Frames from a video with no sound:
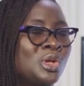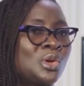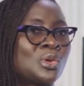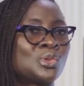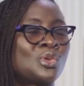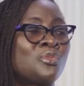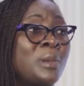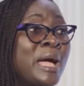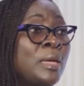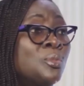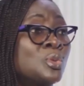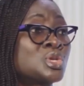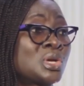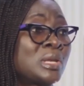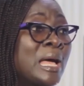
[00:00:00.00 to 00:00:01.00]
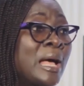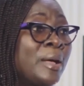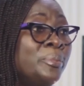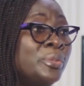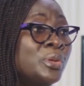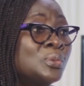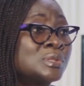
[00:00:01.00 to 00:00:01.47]
because of my emotional
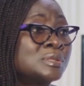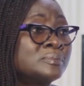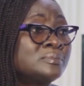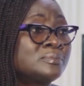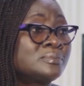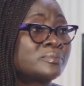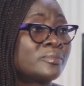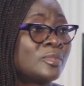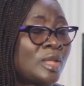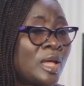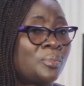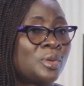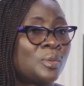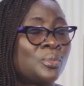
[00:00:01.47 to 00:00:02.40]
abuse that